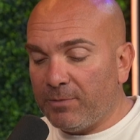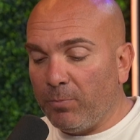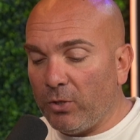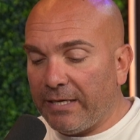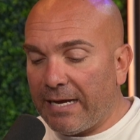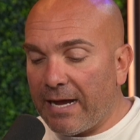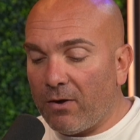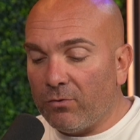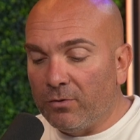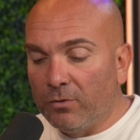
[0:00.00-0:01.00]
putting
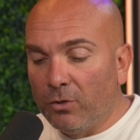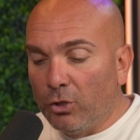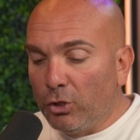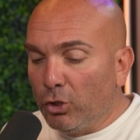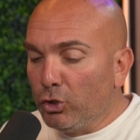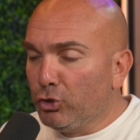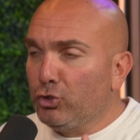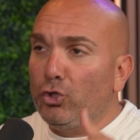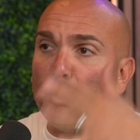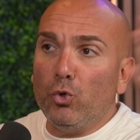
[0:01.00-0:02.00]
out
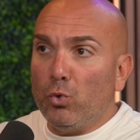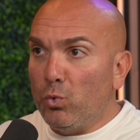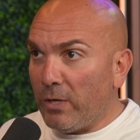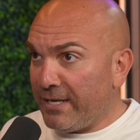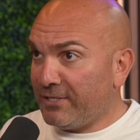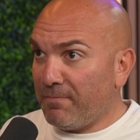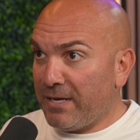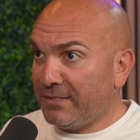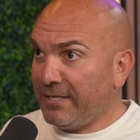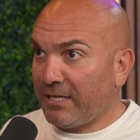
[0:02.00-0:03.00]
2
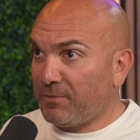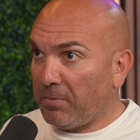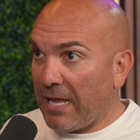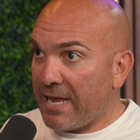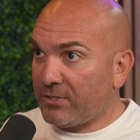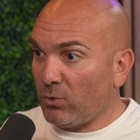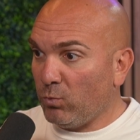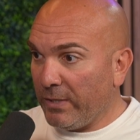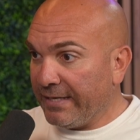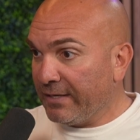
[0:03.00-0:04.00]
SMS text blasts a
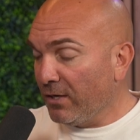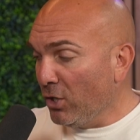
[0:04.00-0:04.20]
week,